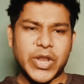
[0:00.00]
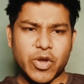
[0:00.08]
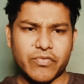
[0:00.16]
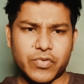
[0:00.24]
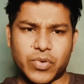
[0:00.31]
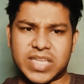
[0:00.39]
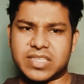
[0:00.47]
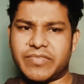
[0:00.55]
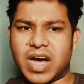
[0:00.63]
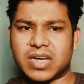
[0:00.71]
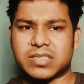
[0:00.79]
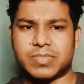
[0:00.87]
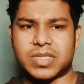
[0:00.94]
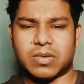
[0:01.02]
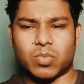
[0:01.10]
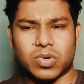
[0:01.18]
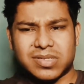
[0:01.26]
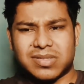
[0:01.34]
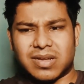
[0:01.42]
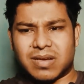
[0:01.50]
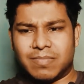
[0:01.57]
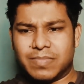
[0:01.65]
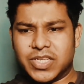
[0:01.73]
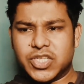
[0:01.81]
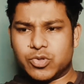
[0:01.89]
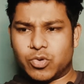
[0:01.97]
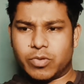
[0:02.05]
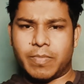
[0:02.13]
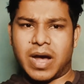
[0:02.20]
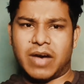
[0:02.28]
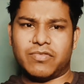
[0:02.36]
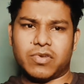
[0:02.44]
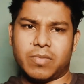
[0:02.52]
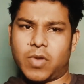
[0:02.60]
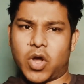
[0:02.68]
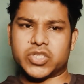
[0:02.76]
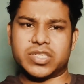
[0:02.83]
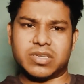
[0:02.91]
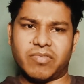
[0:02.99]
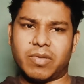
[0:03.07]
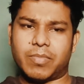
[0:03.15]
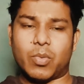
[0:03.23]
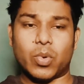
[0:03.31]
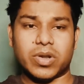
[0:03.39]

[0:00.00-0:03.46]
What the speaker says: Many of you guys have asked me that what is the complete roadmap for a blockchain developer?